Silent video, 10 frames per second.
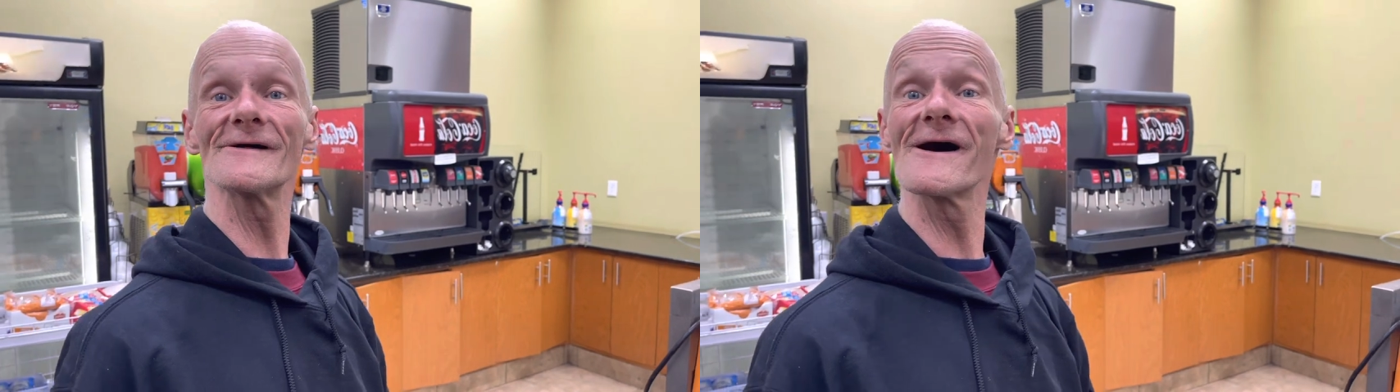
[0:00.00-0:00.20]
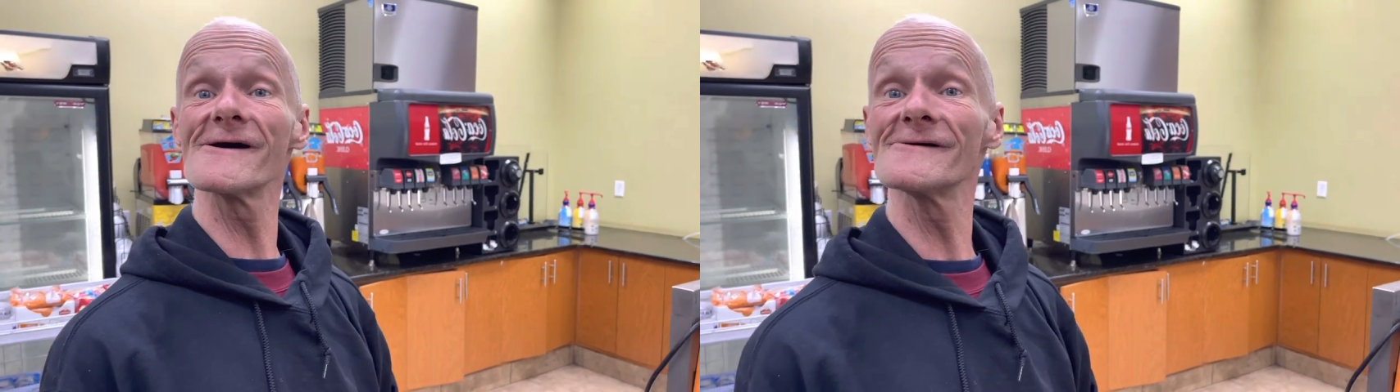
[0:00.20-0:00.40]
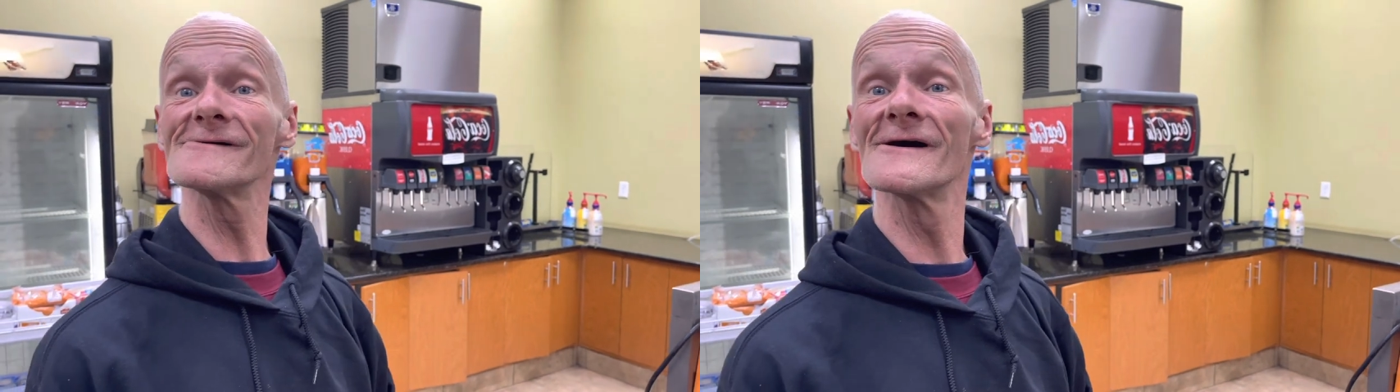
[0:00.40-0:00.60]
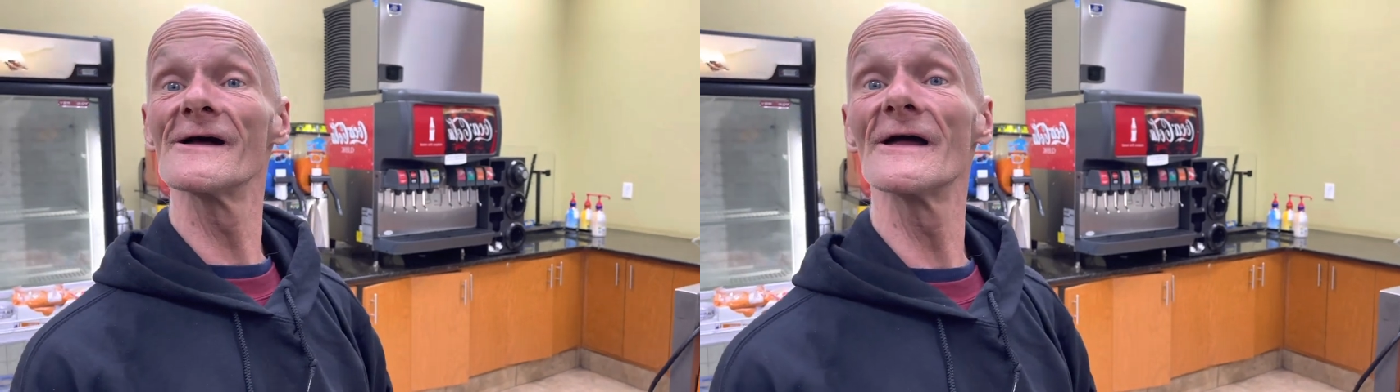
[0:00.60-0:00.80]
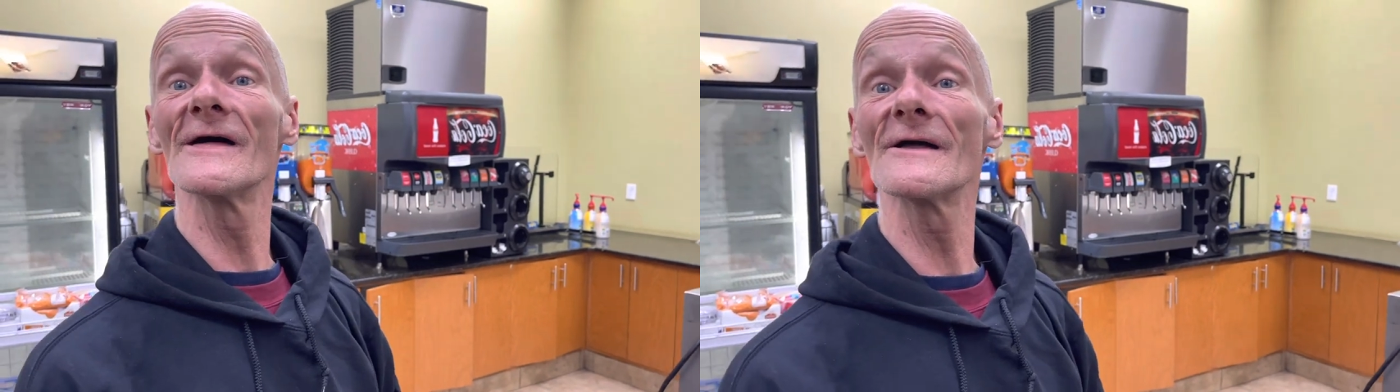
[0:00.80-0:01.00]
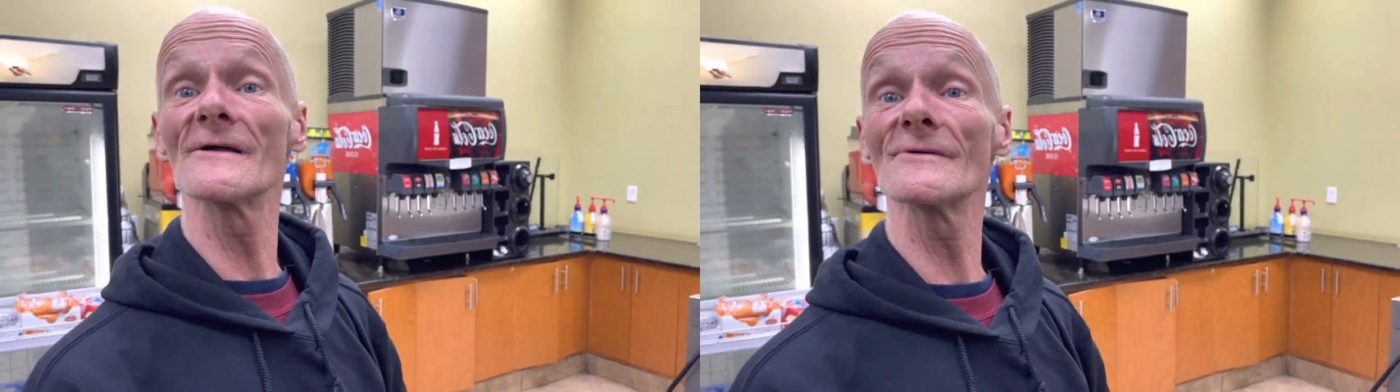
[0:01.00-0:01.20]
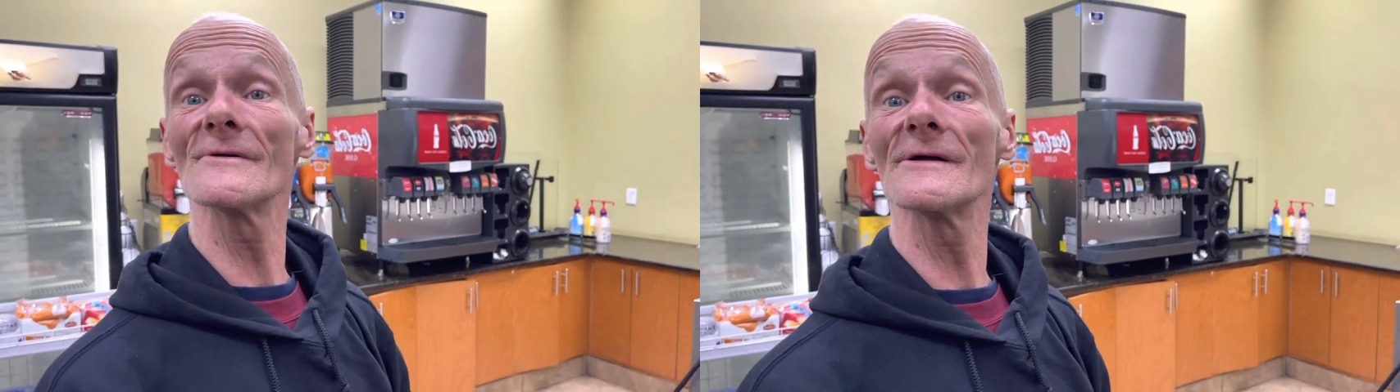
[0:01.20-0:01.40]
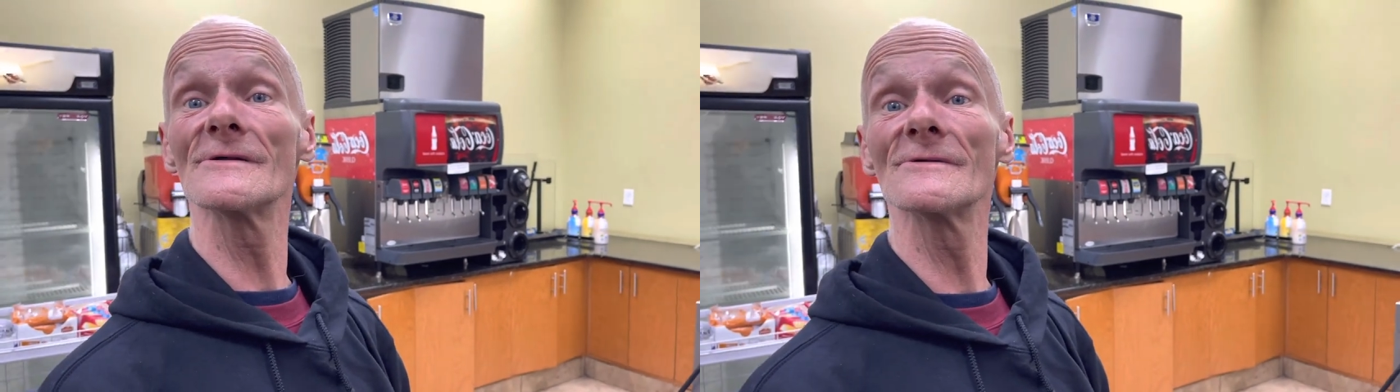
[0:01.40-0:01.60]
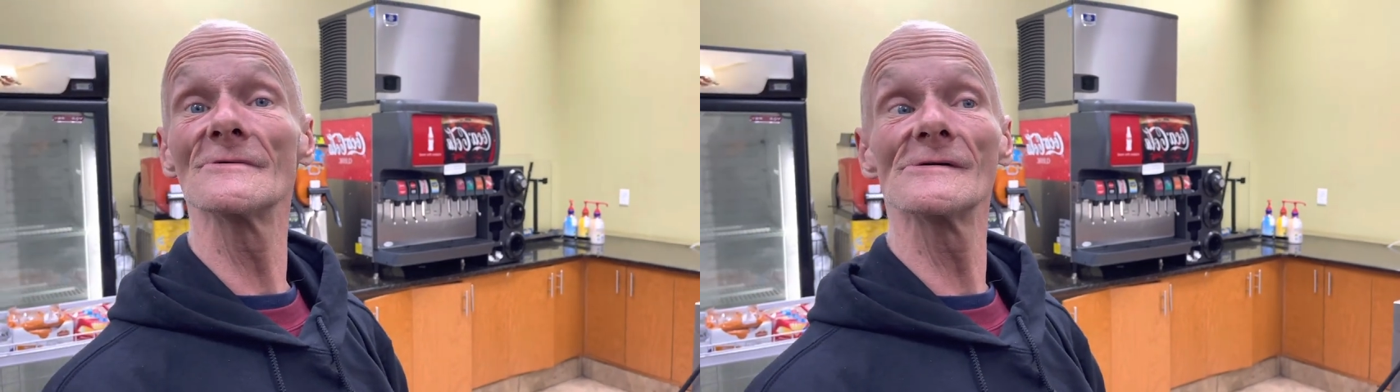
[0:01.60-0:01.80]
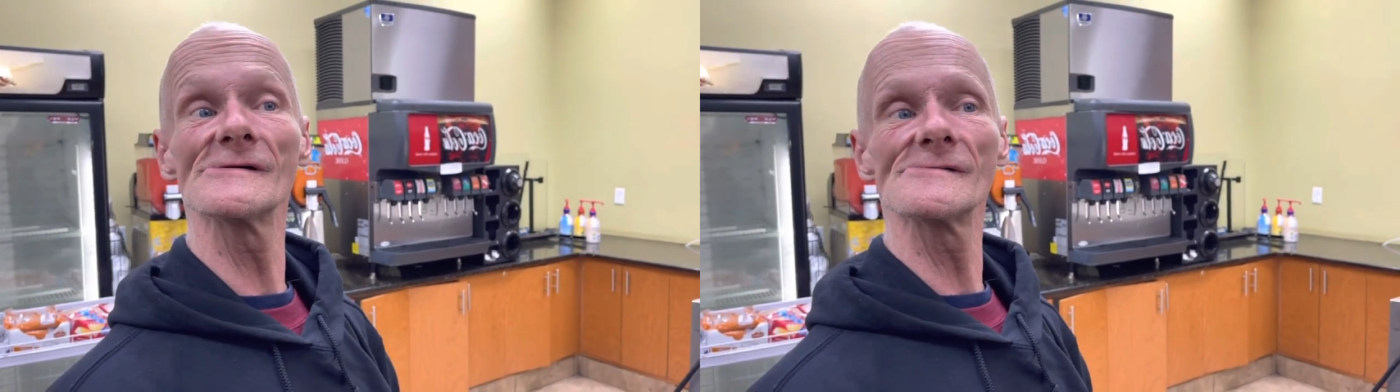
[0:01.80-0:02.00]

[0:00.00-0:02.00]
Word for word: Huh? Anything motivational to say?